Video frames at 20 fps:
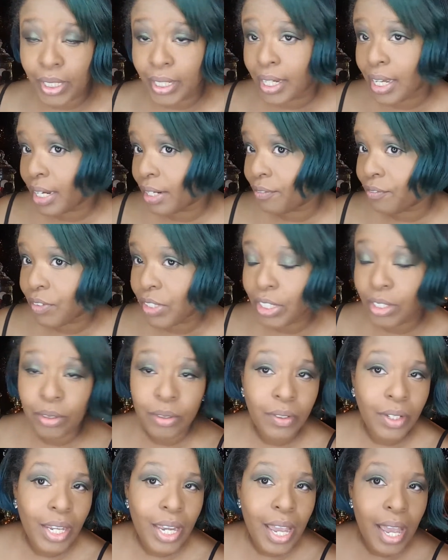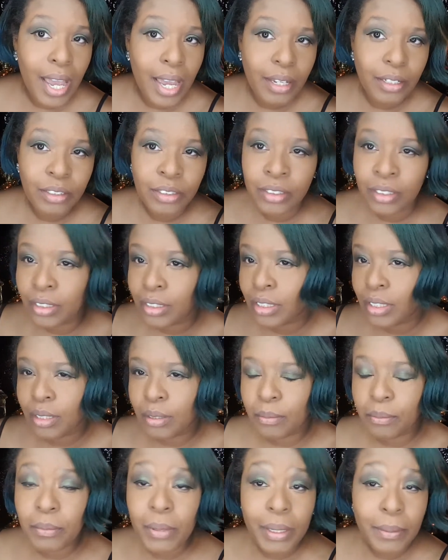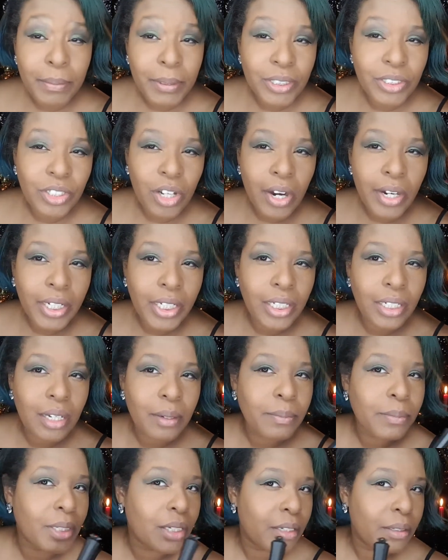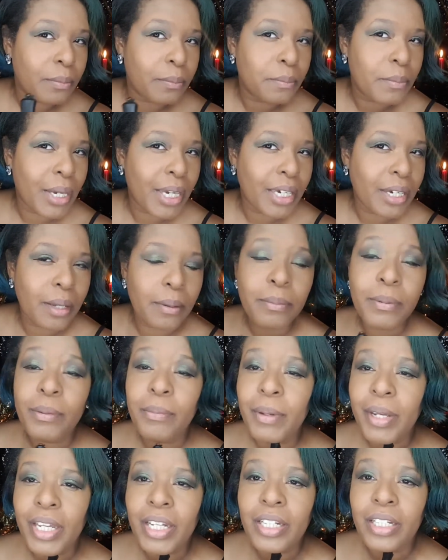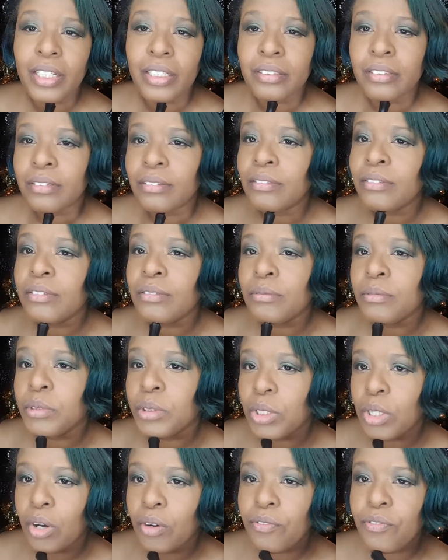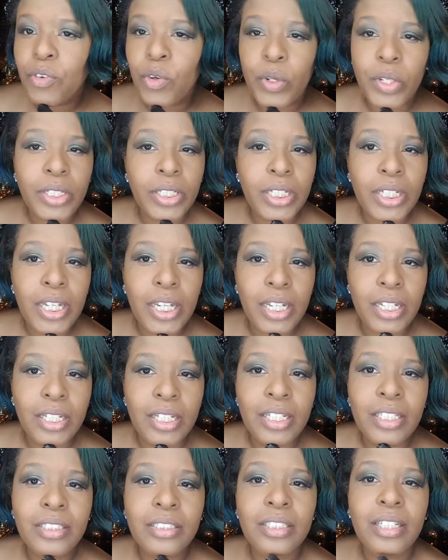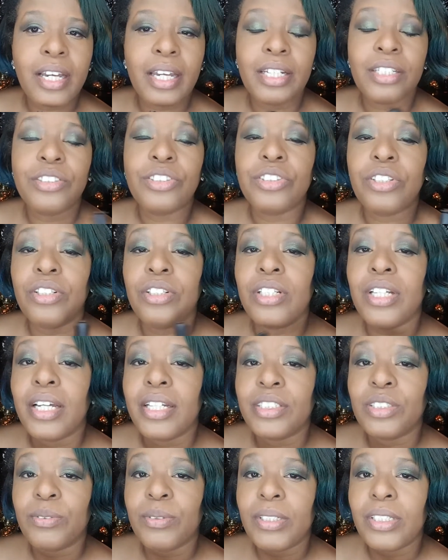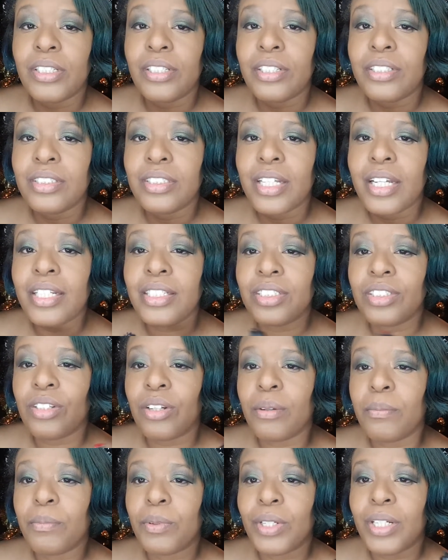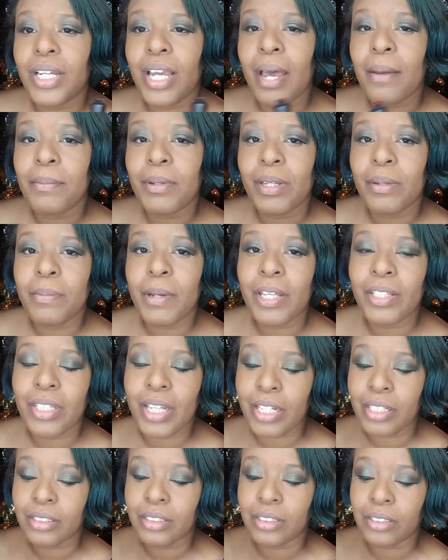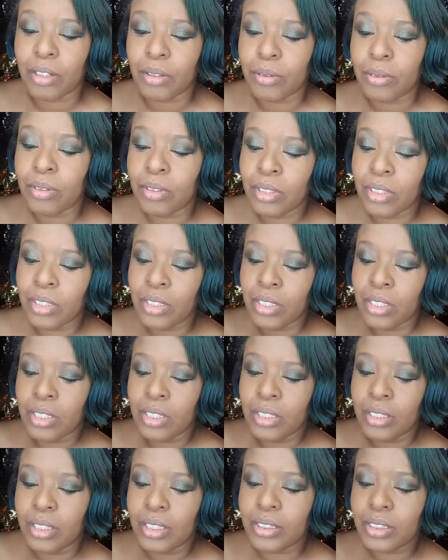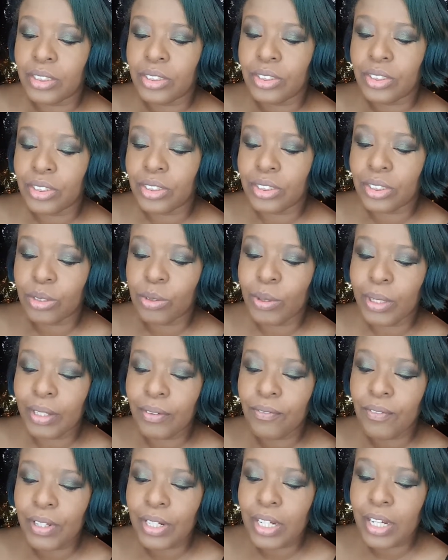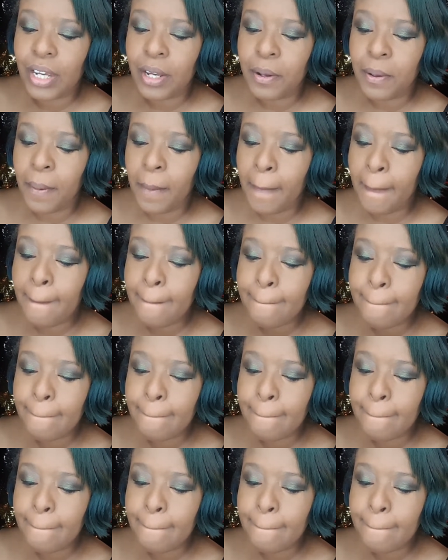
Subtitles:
kind of figured, maybe darken up the makeup a bit and go for a Nagini to kind of show you guys what it looks like. So I'm pretty happy about that. So this is just a quick video